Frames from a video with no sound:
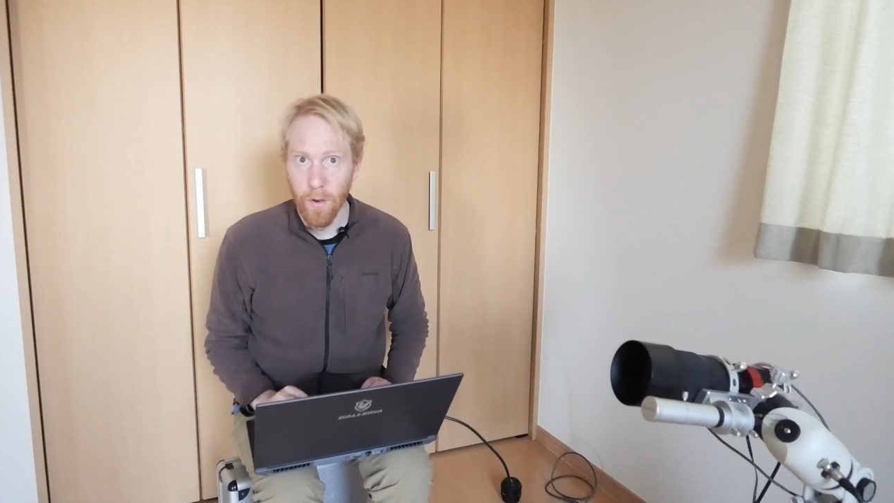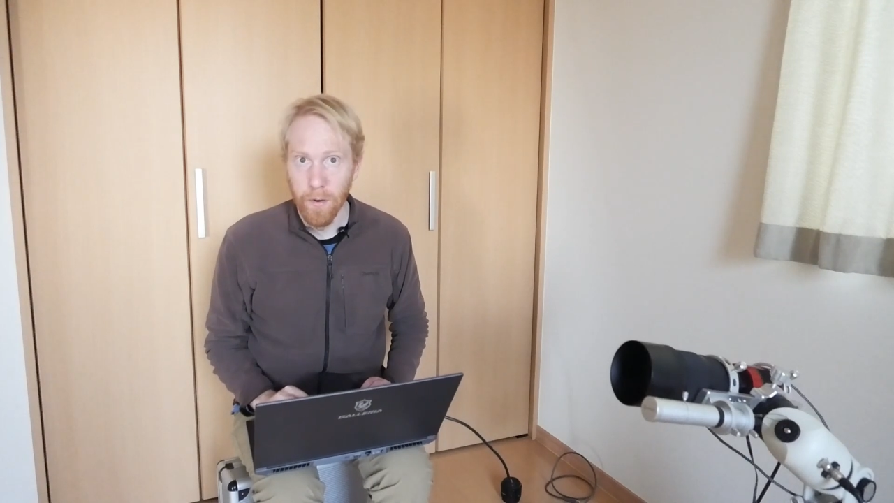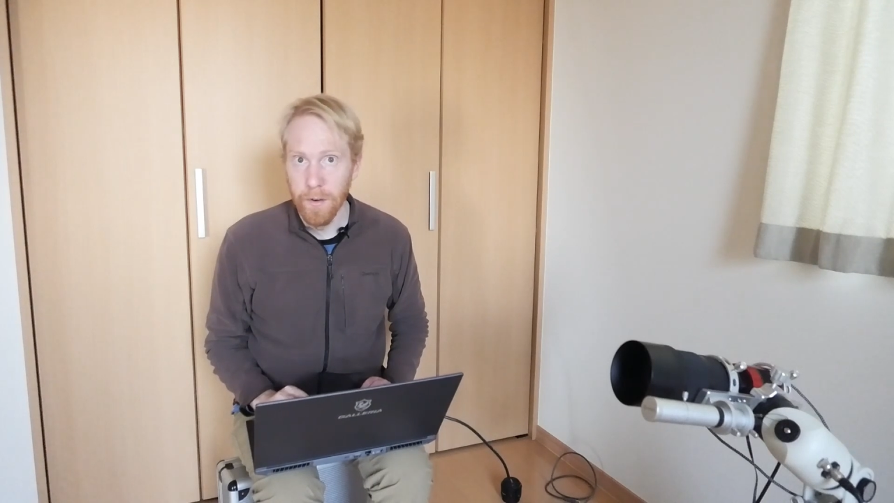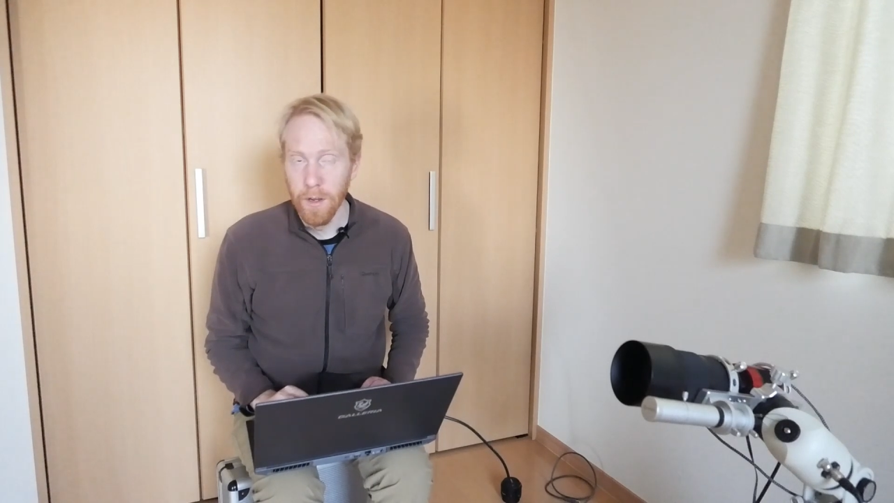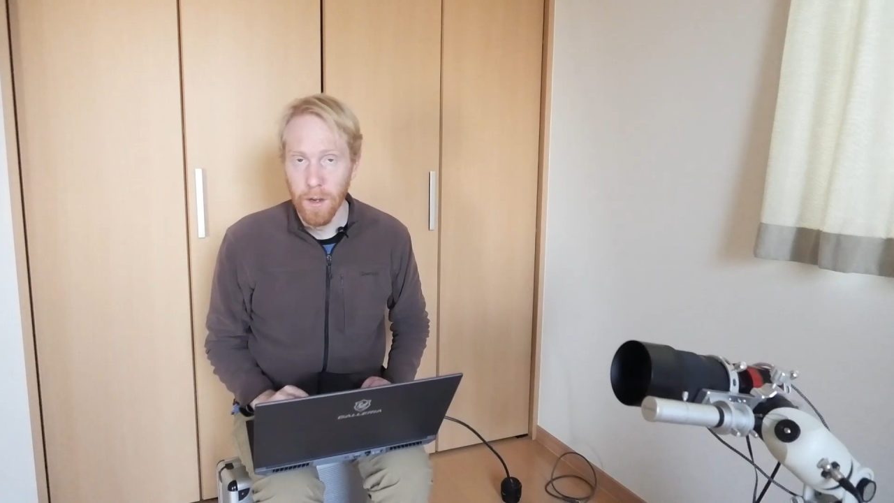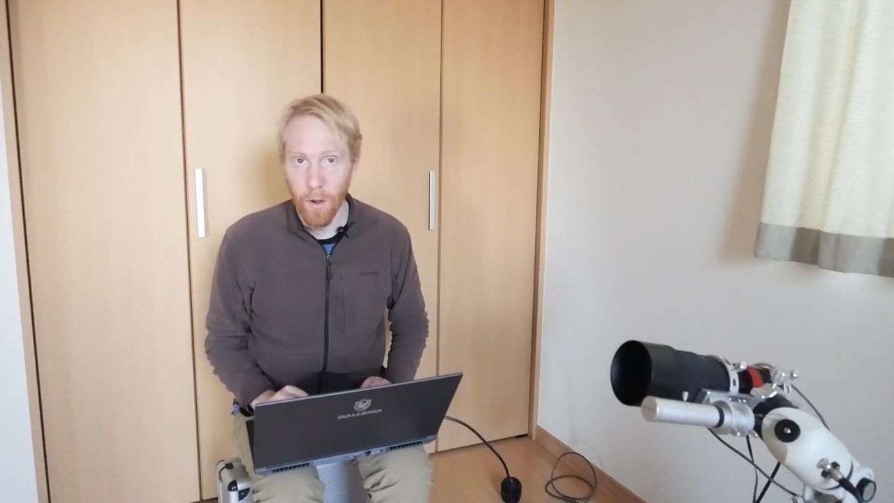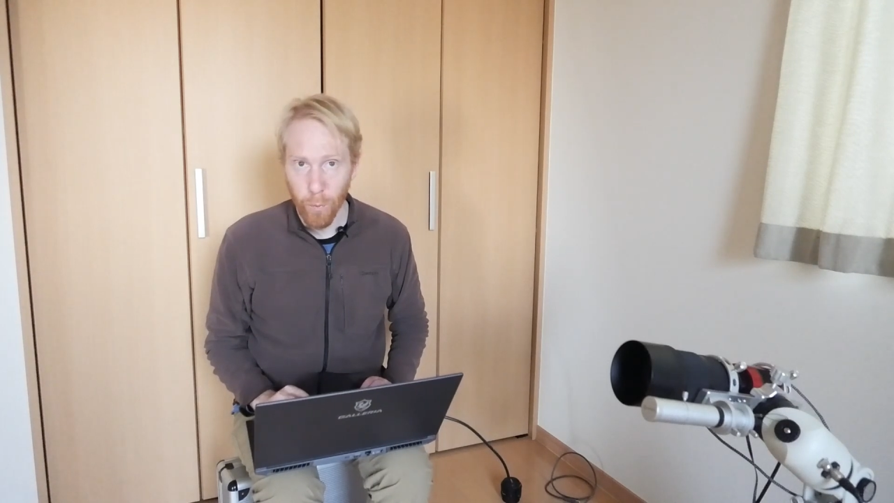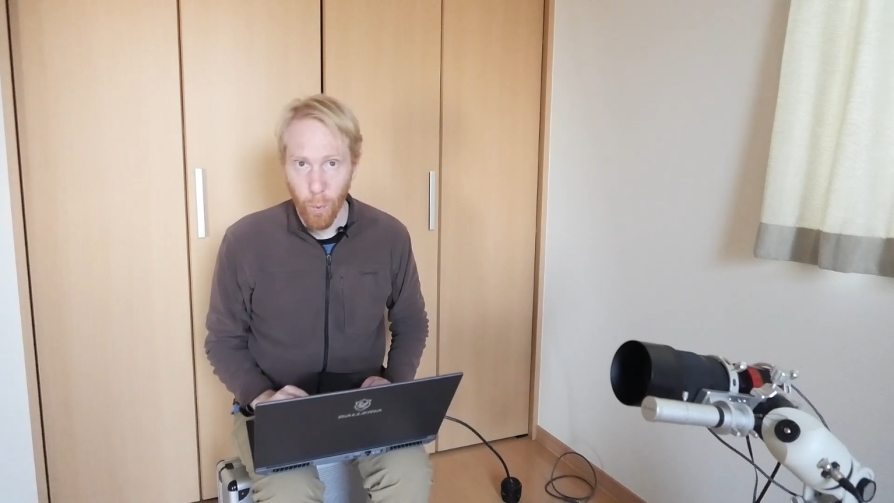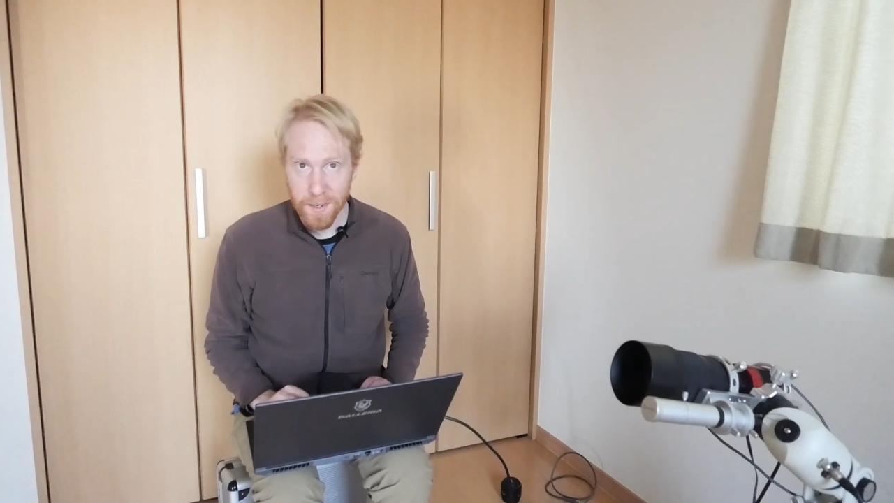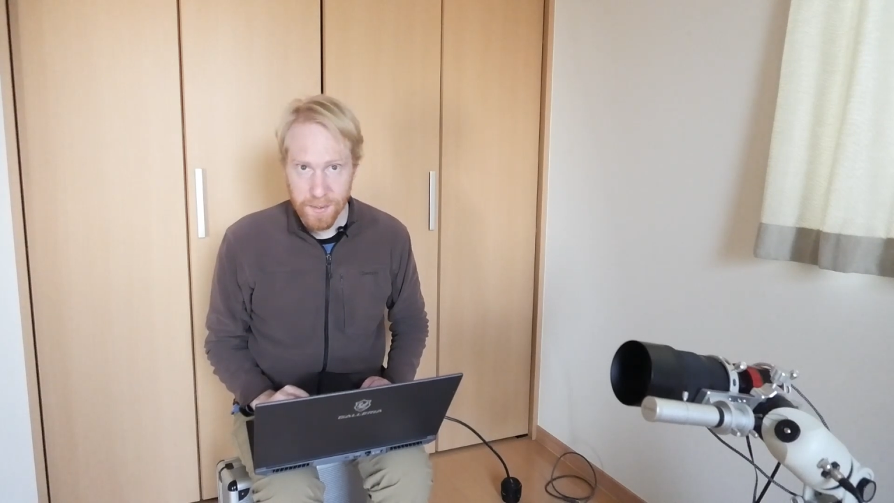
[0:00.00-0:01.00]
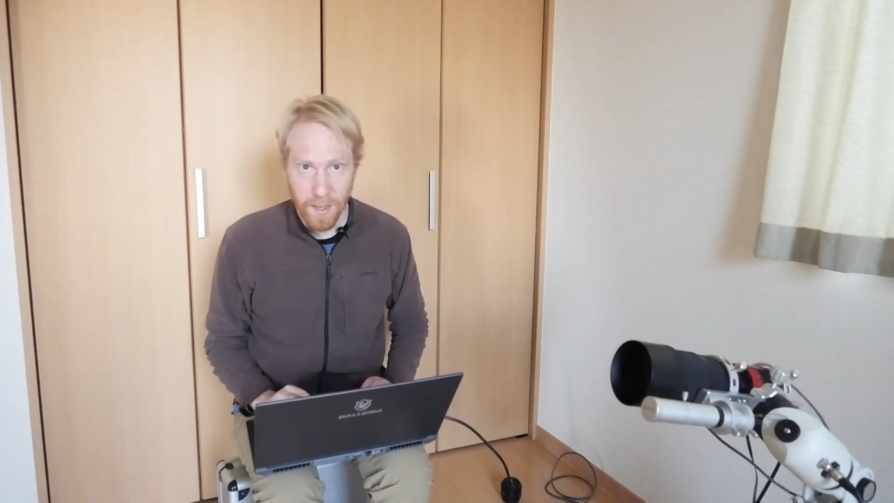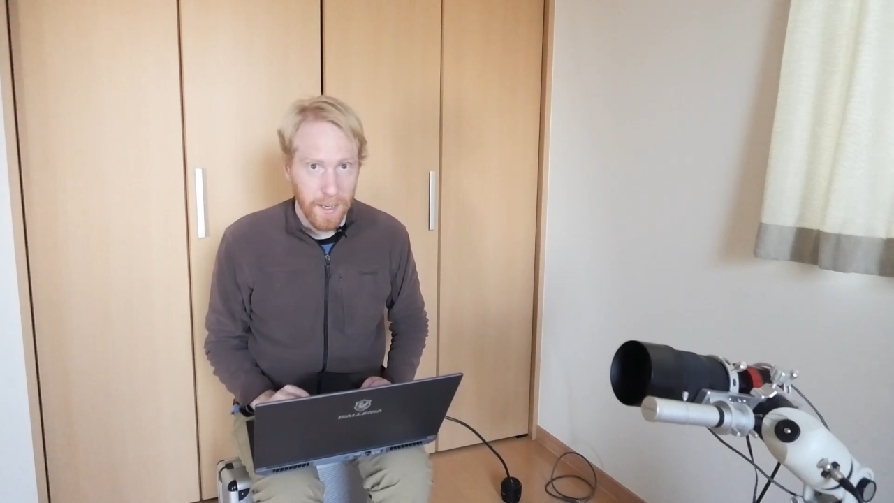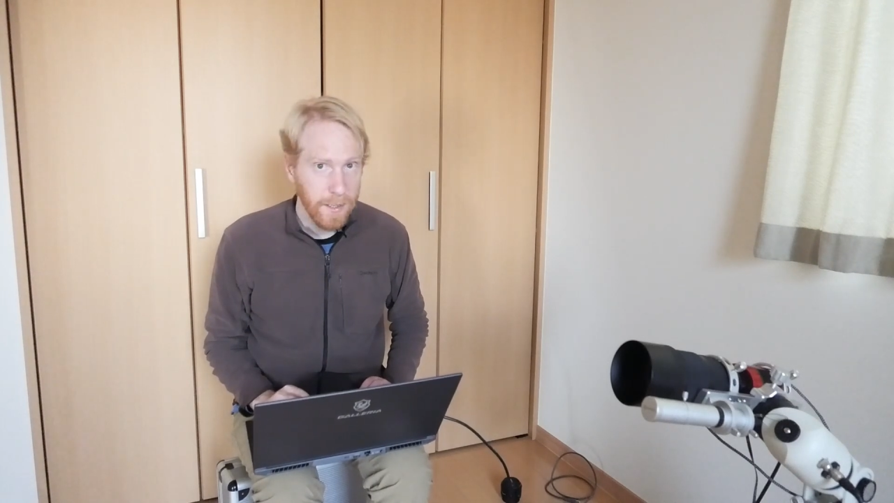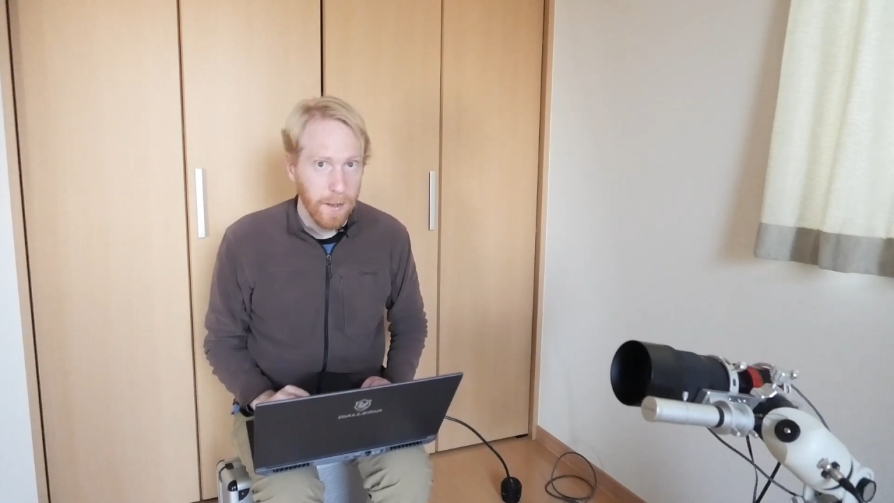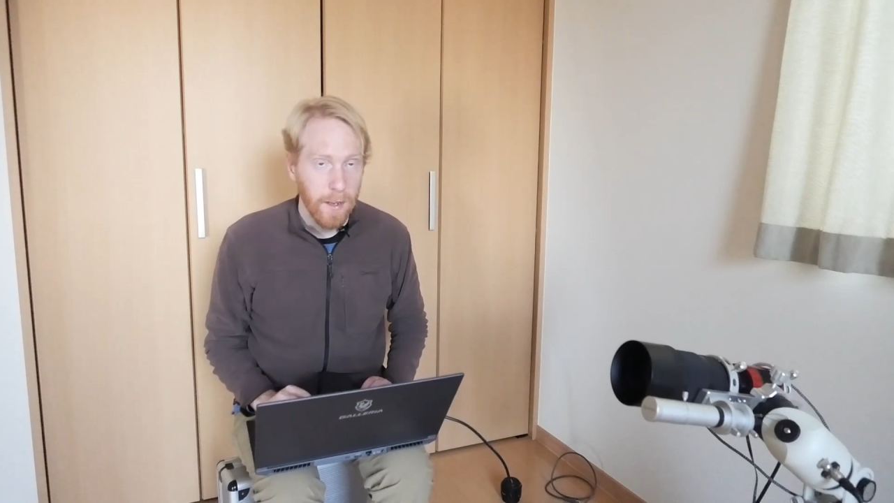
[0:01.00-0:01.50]
on uh, on one
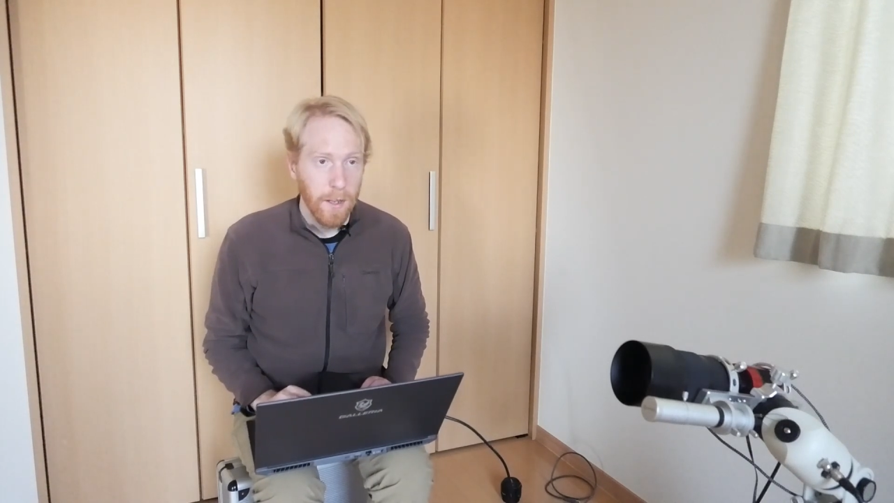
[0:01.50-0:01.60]
side